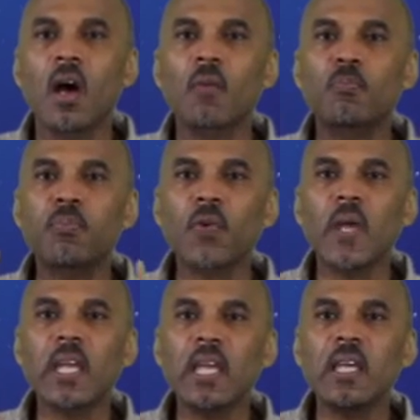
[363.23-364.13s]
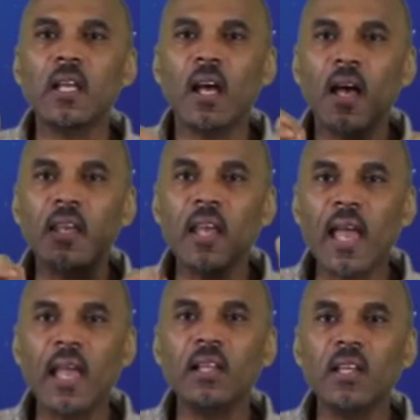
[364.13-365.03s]
of bringing an
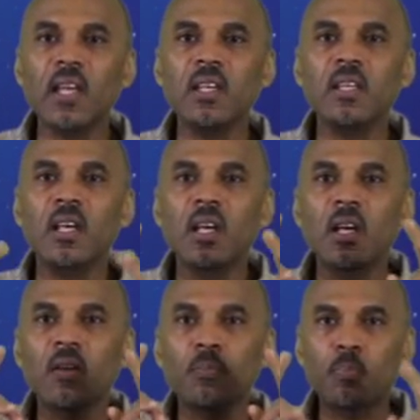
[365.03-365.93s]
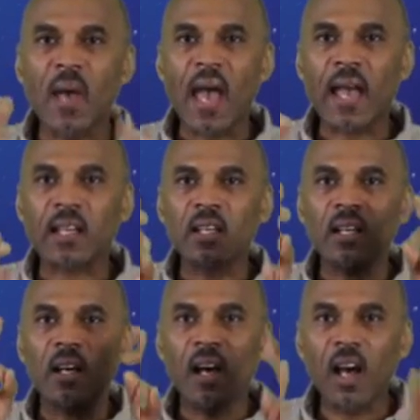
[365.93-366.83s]
alien back
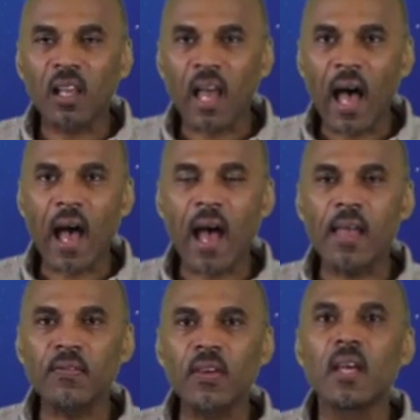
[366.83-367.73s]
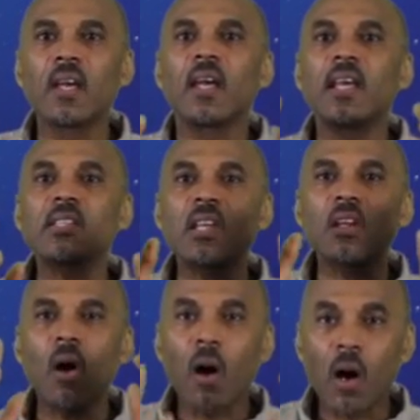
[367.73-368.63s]
alive, is
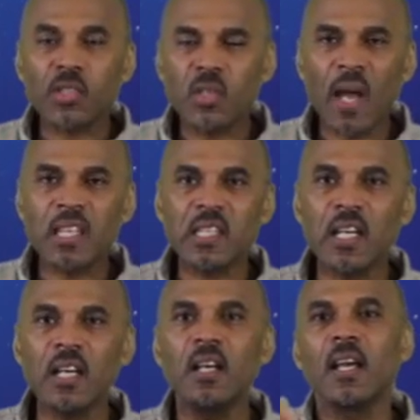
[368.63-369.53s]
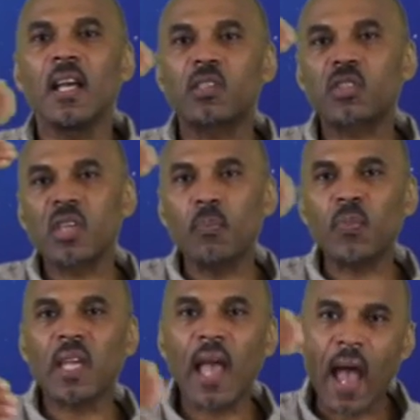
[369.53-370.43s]
an awesome idea. It's
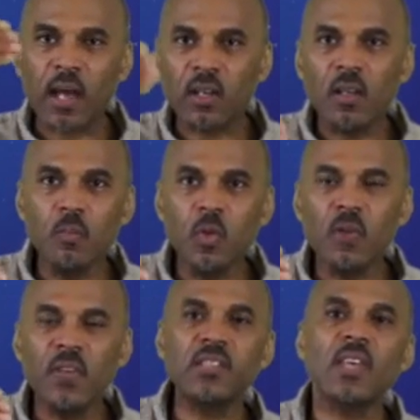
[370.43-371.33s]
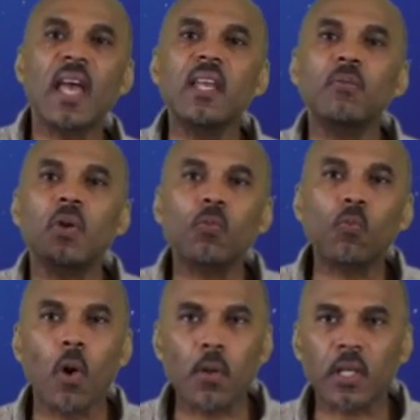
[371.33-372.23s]
something out of the movies, and it
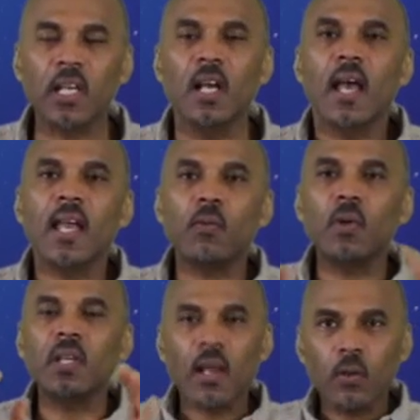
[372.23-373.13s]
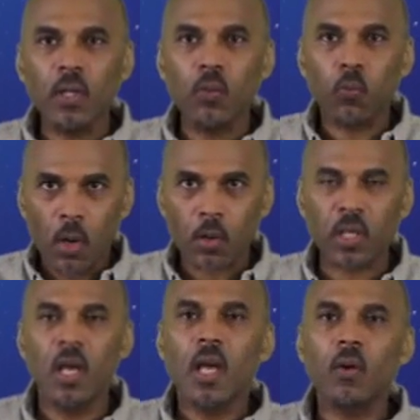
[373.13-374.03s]
would work. And it would not only
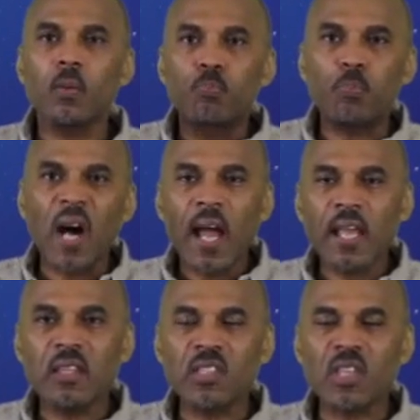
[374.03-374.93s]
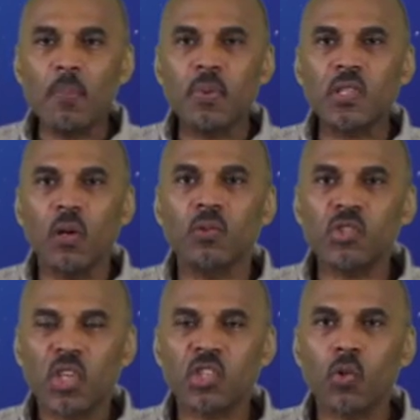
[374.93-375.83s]
work, it would bind this episode in
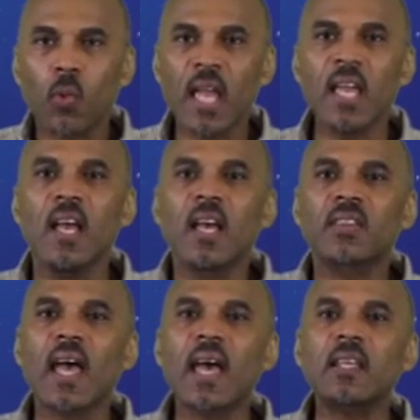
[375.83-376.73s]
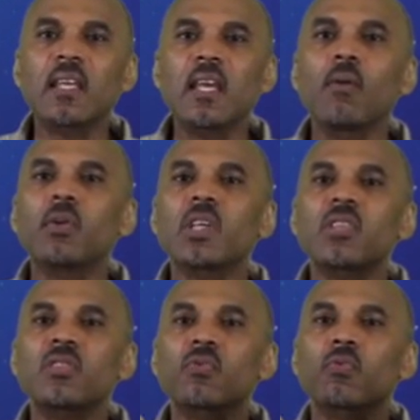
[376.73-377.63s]
such a way that it would
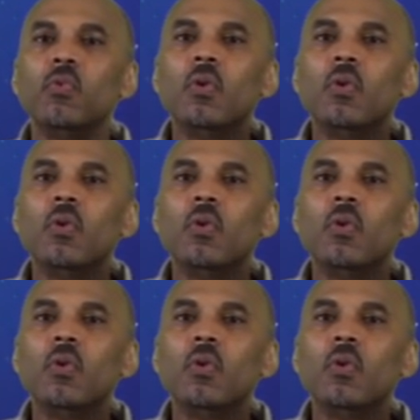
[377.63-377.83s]
just